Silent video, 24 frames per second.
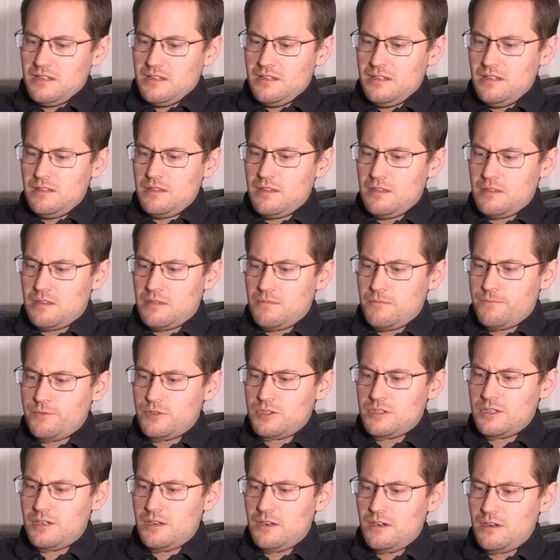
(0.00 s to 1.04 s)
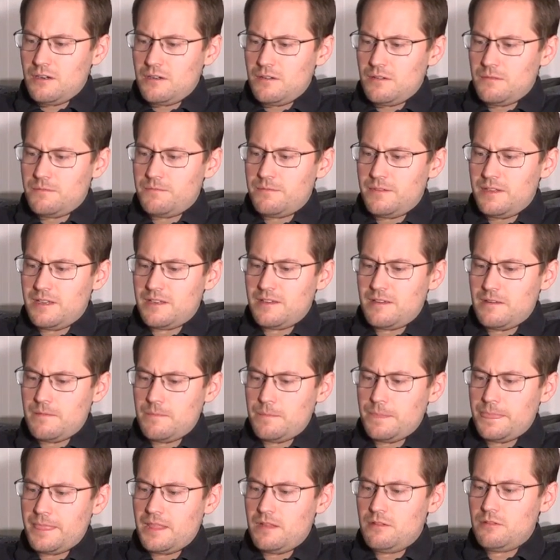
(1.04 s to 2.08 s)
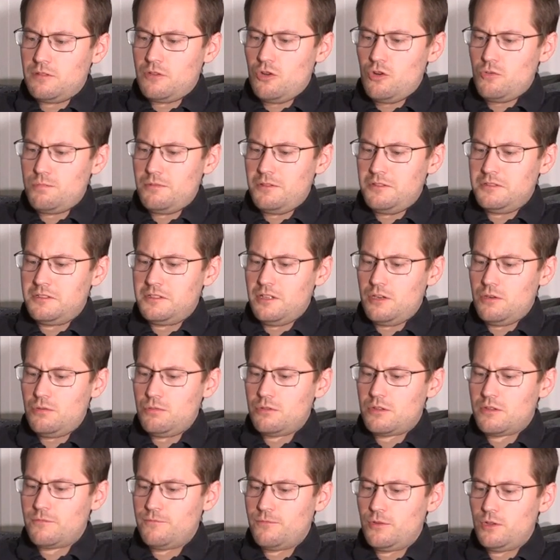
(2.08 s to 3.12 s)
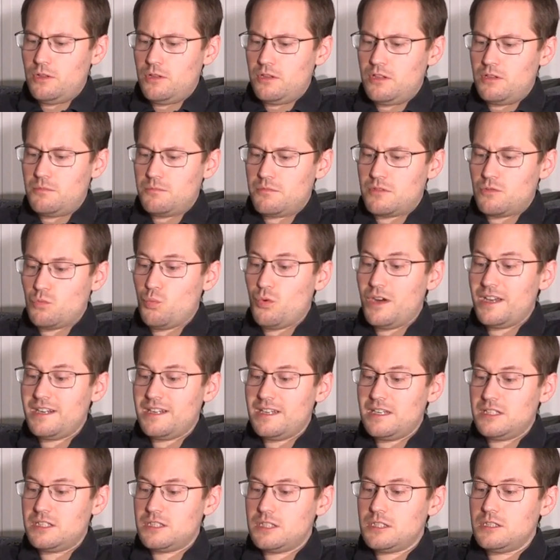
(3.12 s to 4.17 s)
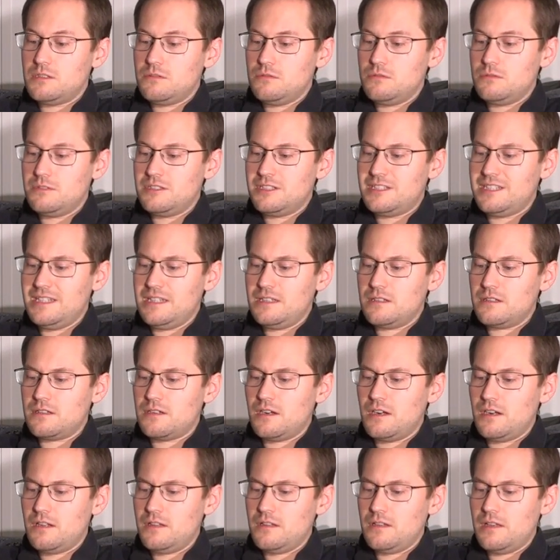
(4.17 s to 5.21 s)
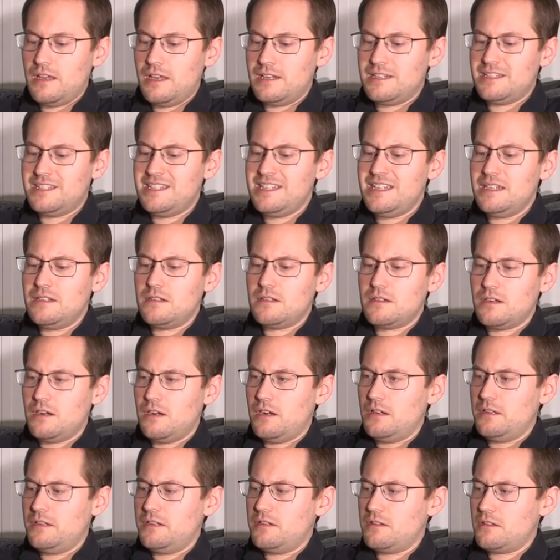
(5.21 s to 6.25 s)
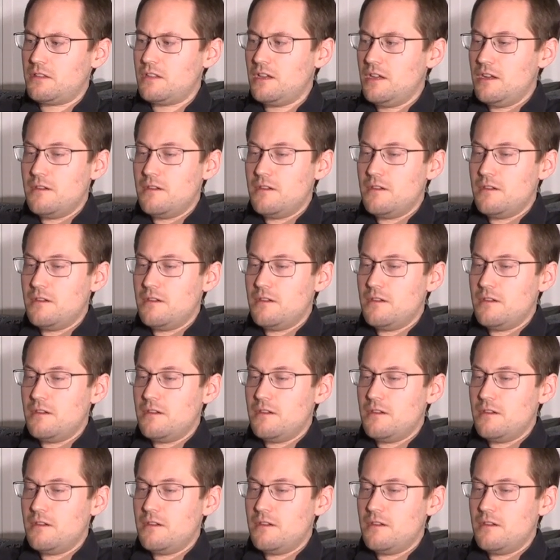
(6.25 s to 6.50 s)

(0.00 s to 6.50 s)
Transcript: This is Photographic Global Notes, Volumes 1 and 2, Dean Collins